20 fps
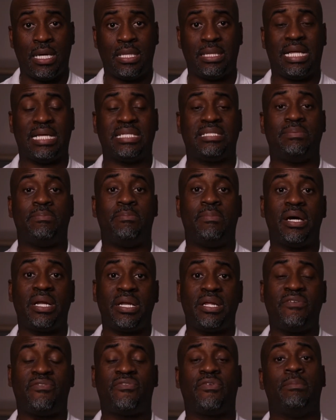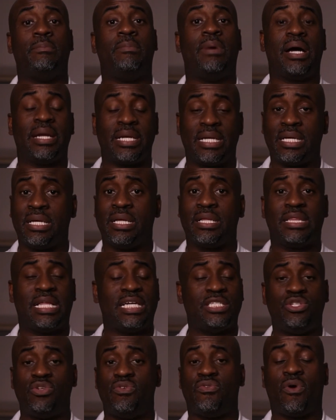That's money for money
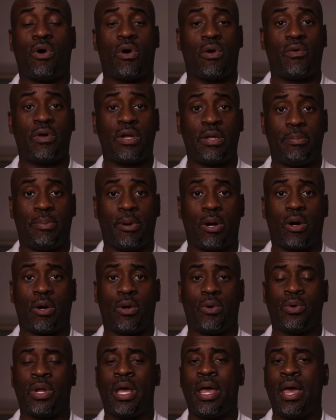that you've already borrowed.